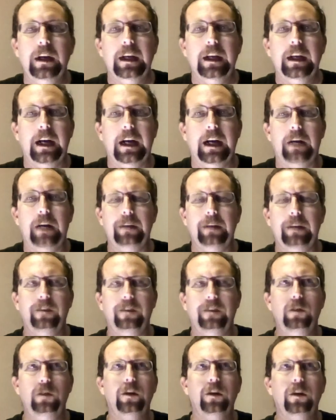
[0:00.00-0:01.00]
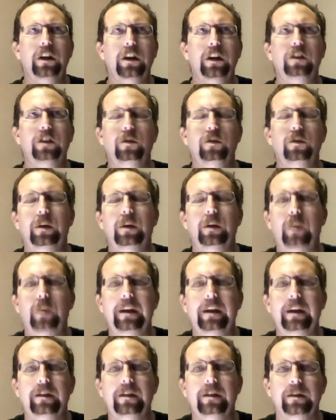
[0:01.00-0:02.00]
If you were going to do it
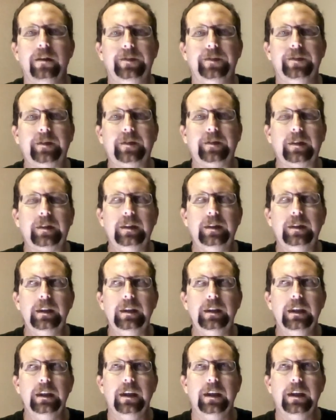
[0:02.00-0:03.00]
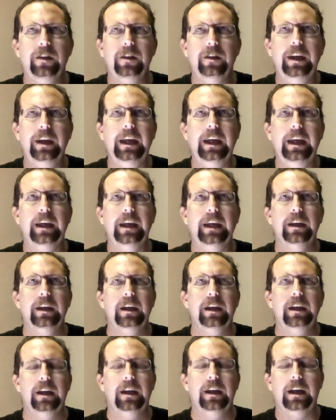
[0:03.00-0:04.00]
with the
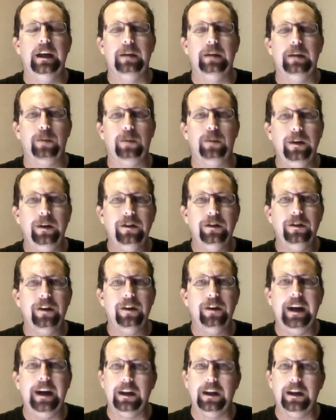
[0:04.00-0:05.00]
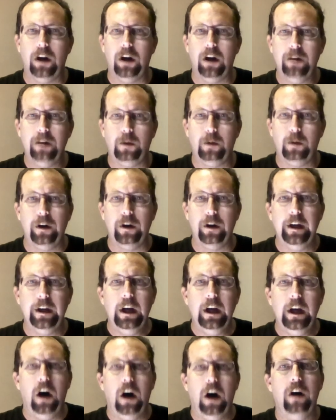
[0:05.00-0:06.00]
printer and cardboard,
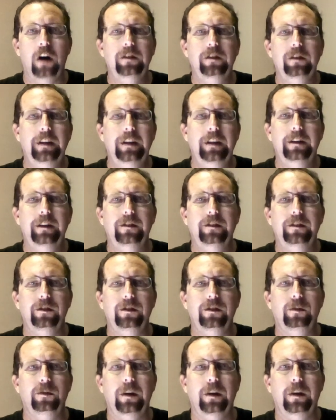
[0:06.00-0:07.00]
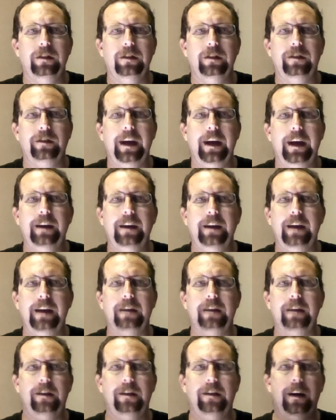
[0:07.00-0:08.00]
all you needed to do was take that
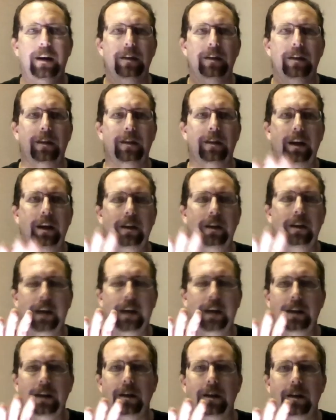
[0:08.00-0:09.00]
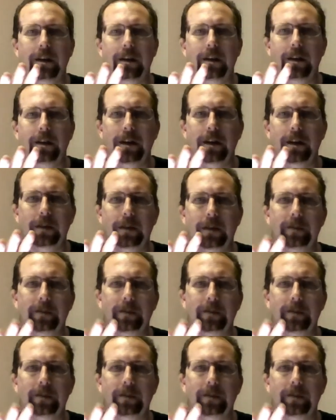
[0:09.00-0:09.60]
take the